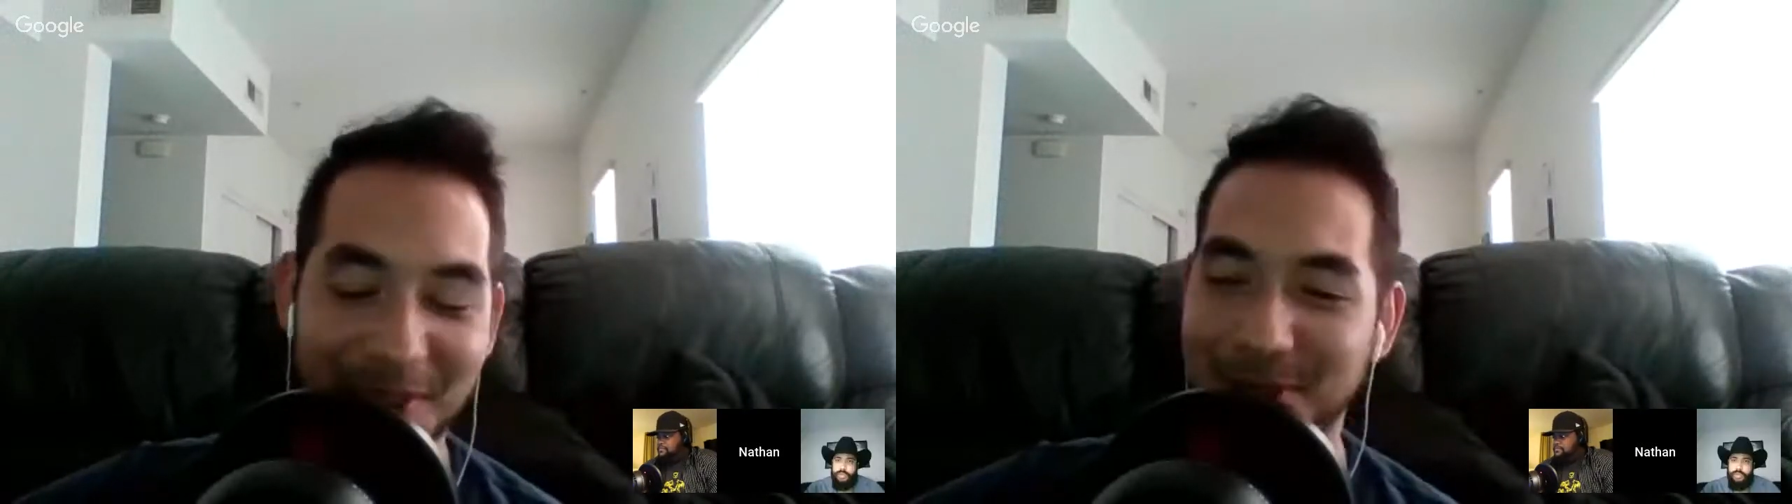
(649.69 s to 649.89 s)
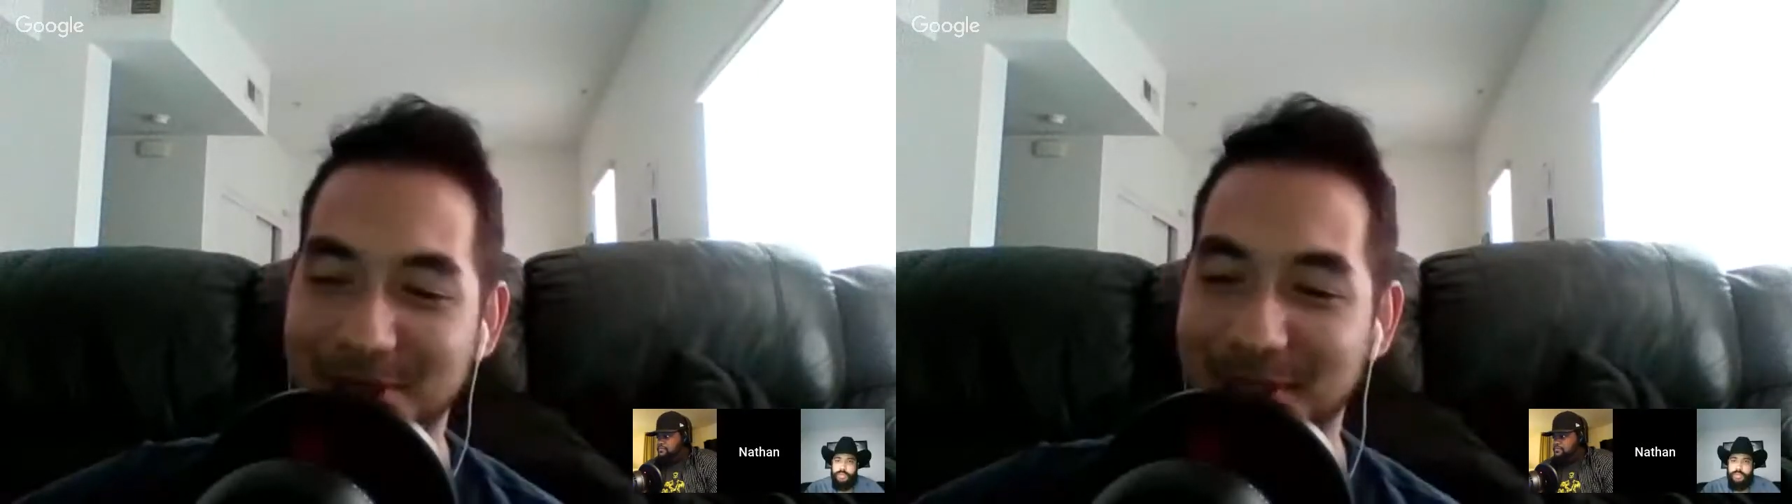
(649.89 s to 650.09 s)

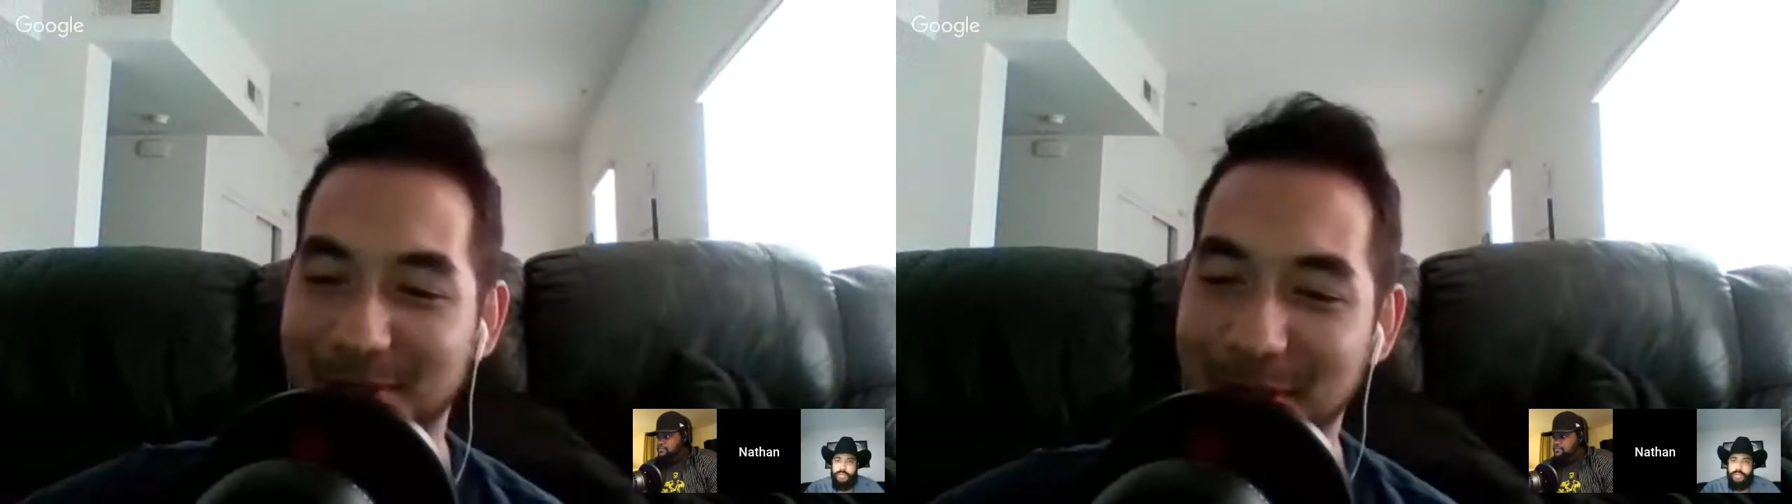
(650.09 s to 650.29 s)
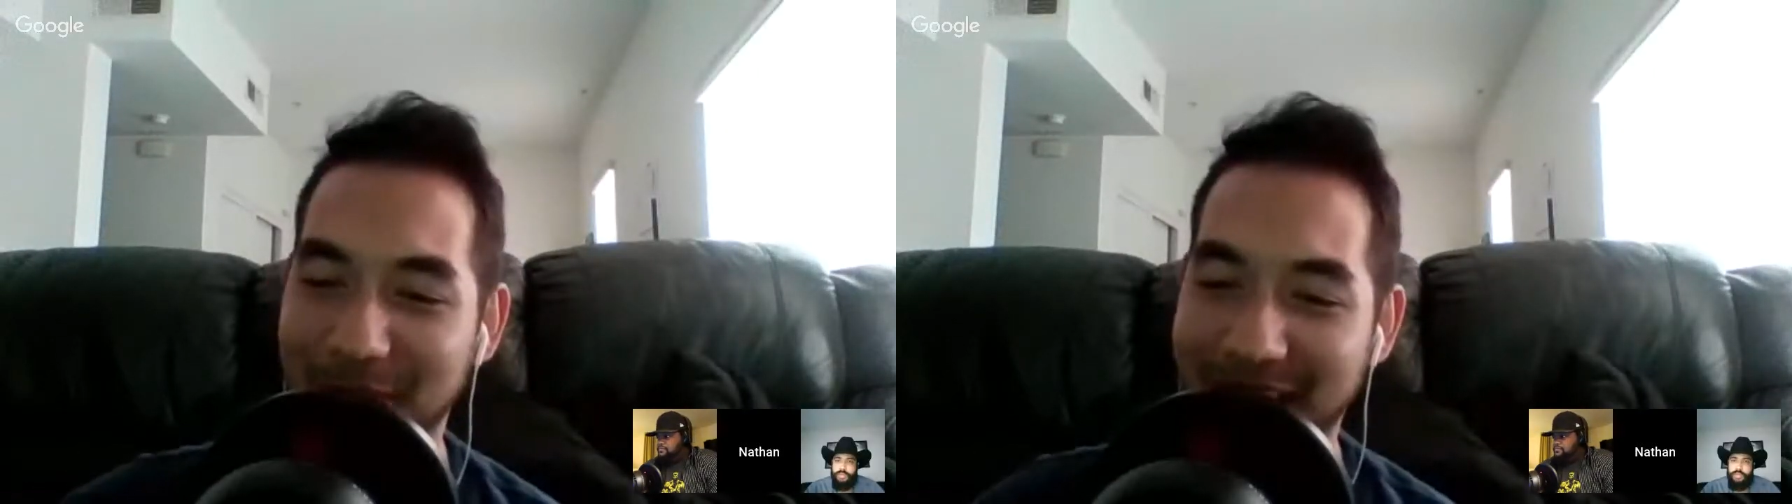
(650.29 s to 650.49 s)
was going to
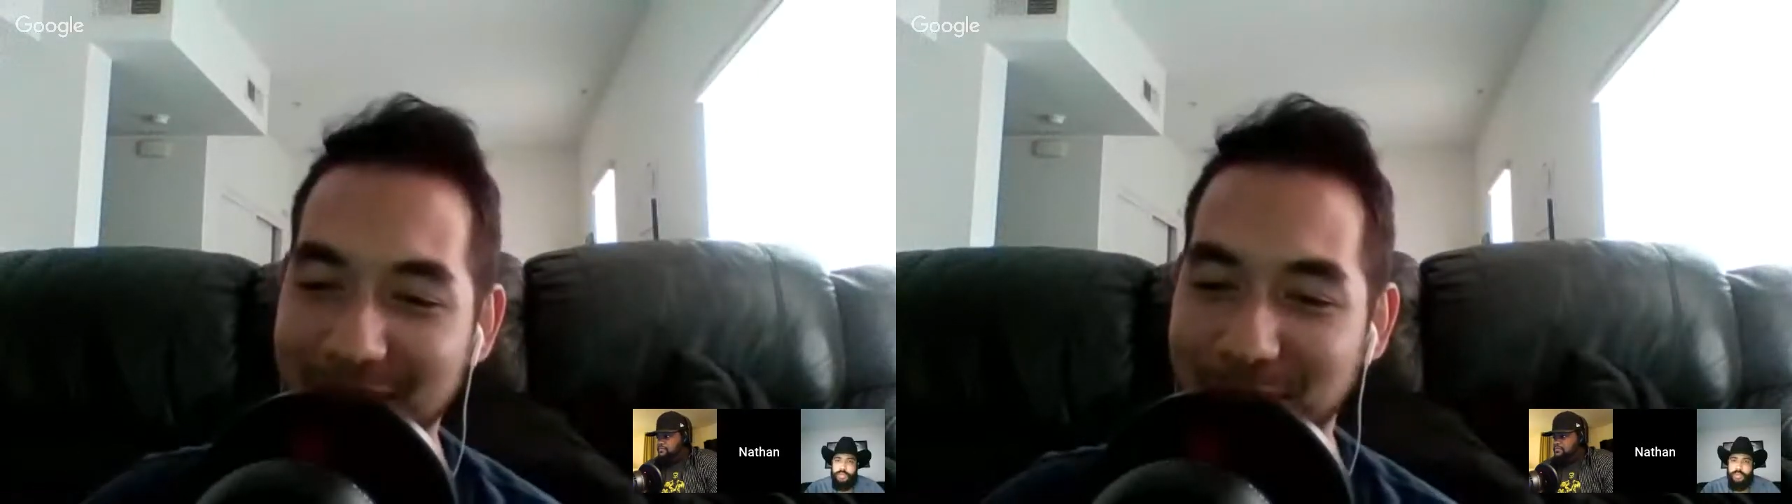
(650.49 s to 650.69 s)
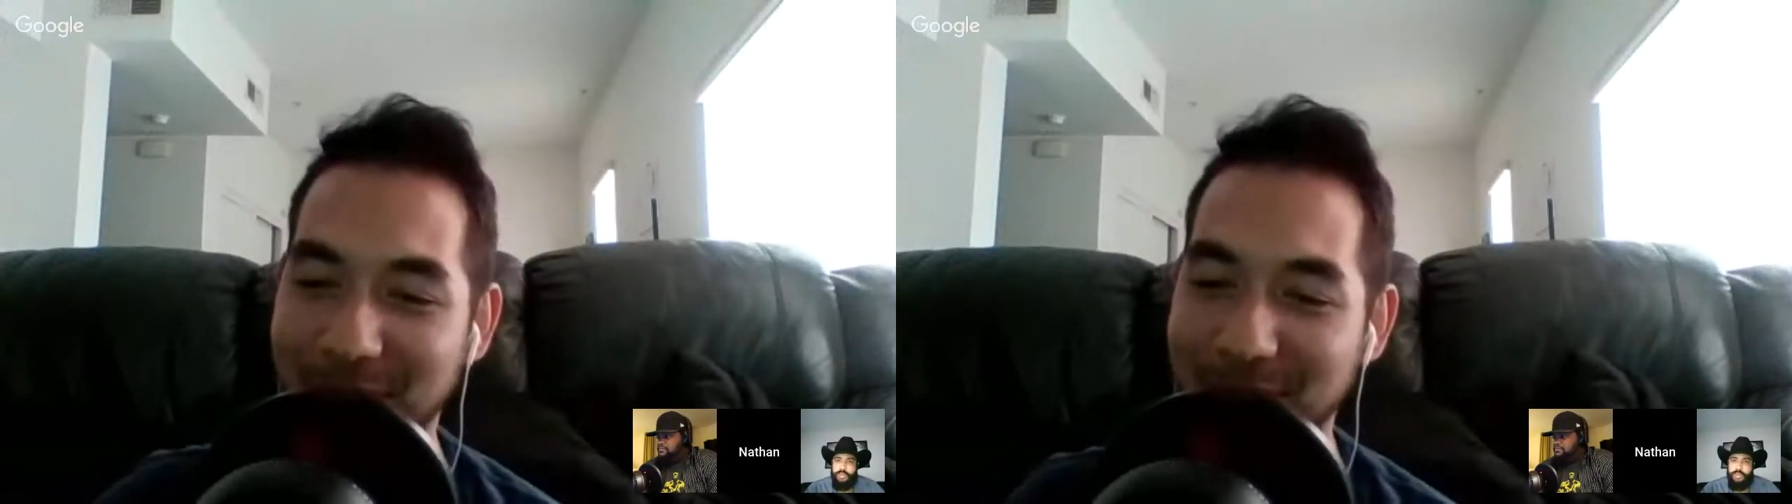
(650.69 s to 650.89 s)
be
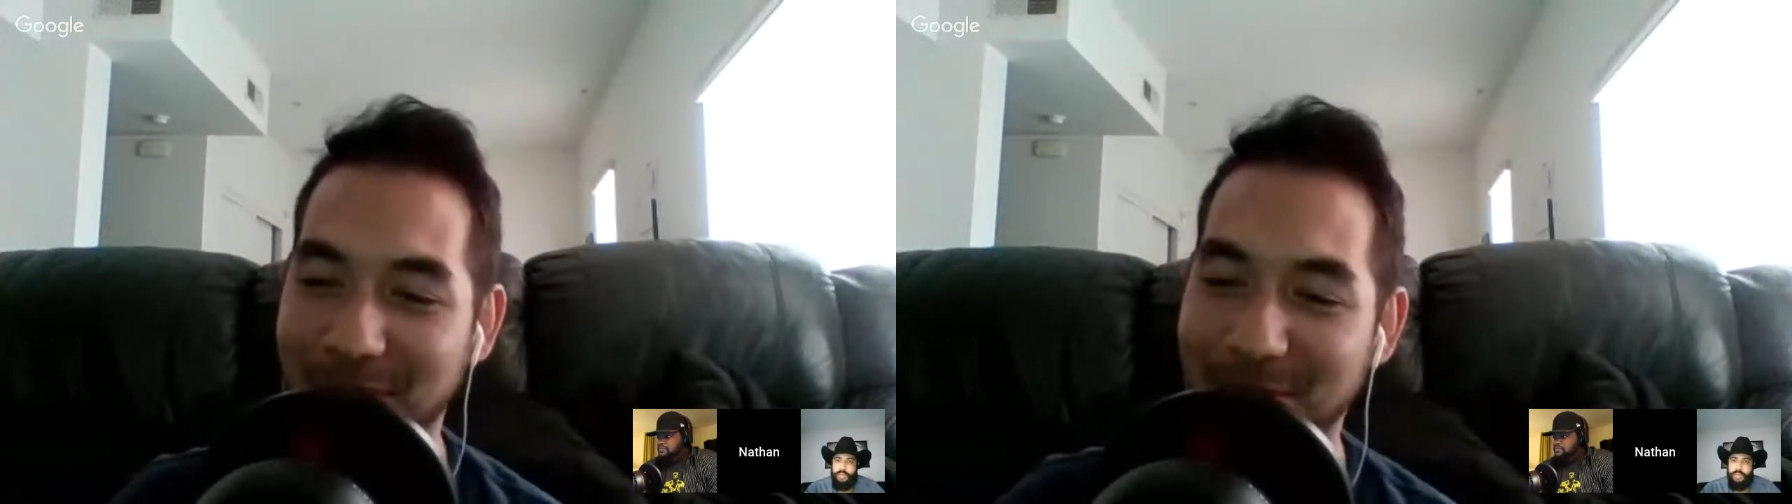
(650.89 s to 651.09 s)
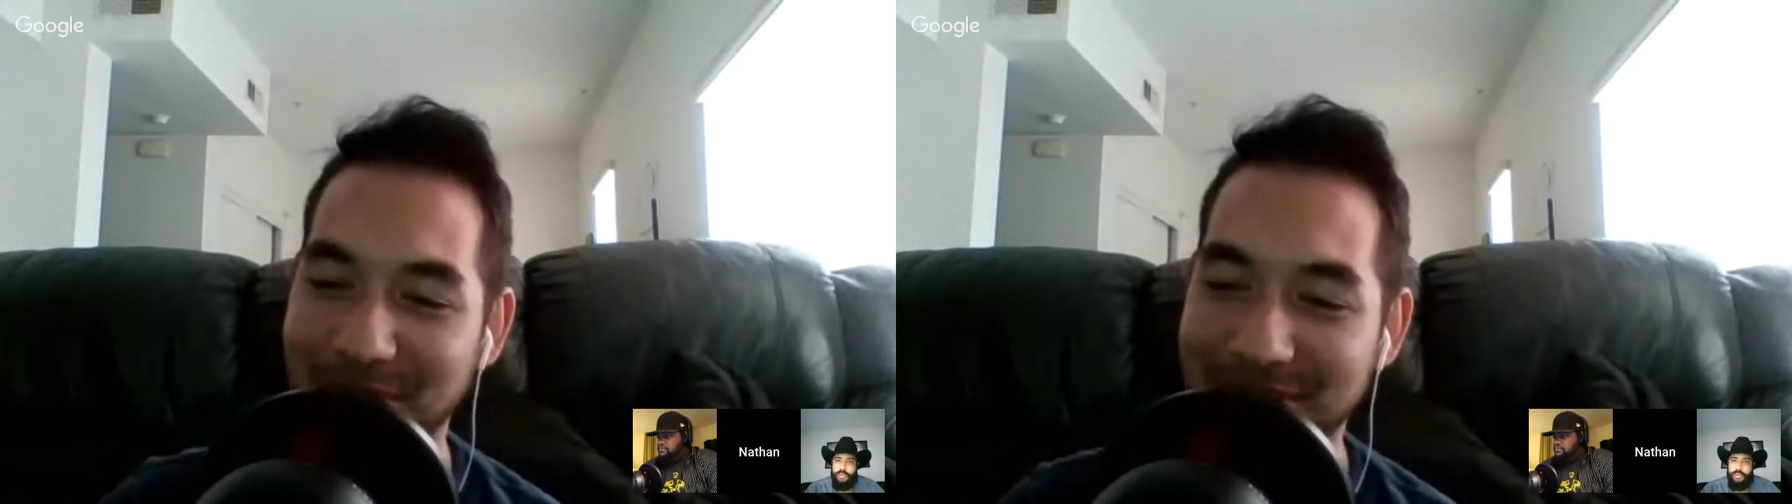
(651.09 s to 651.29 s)
Maxwell
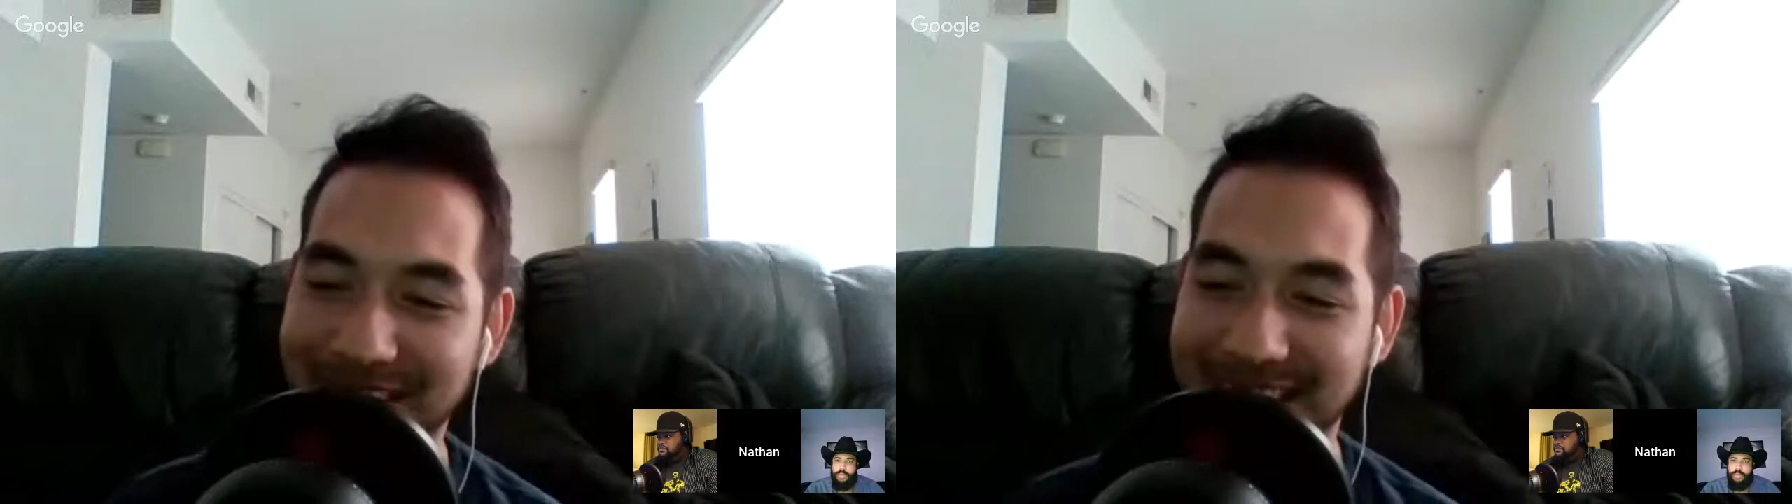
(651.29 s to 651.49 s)
Lord.